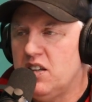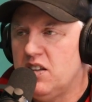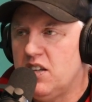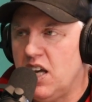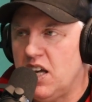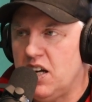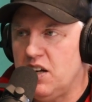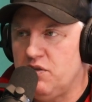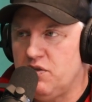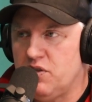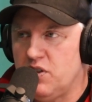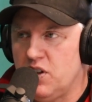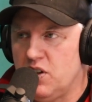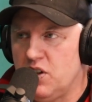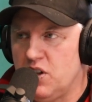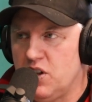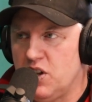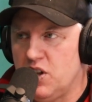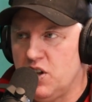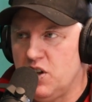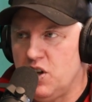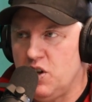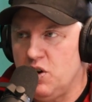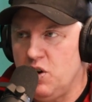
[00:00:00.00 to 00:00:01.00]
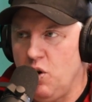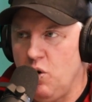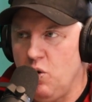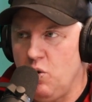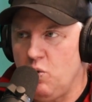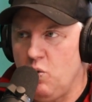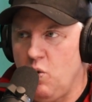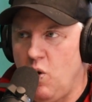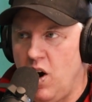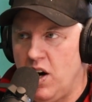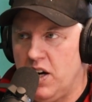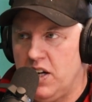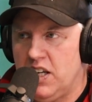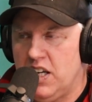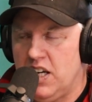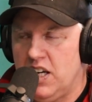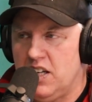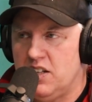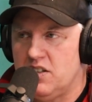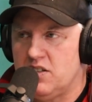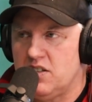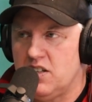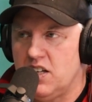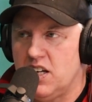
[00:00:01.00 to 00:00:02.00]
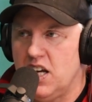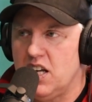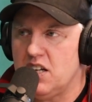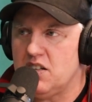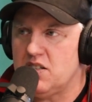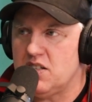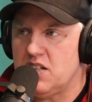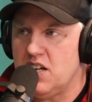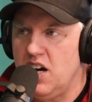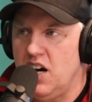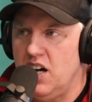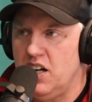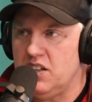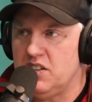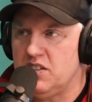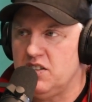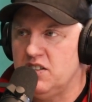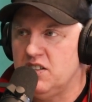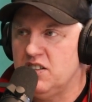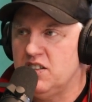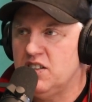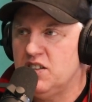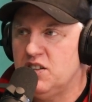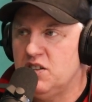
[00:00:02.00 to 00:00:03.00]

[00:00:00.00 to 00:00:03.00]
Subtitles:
that if you don't want kids to get skunked